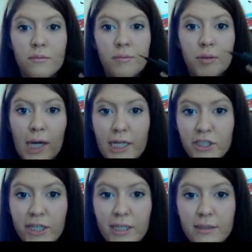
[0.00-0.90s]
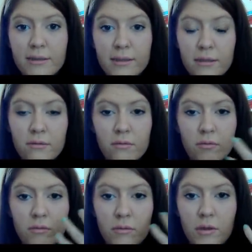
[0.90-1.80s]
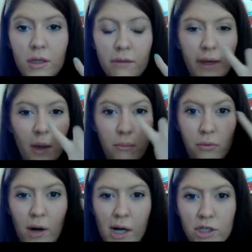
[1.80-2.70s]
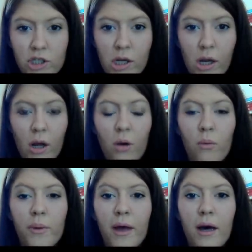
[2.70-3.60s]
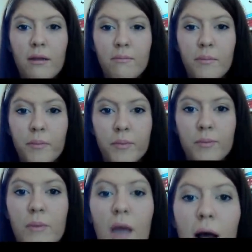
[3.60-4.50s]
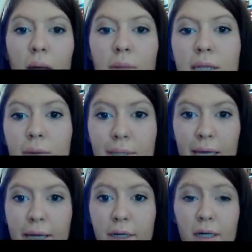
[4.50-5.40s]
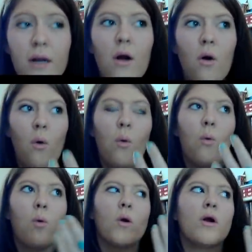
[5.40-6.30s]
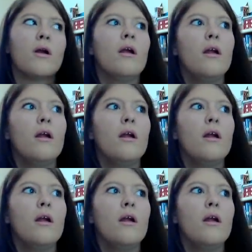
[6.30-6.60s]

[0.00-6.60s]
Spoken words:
Brushes, like a brush with a liquid liner or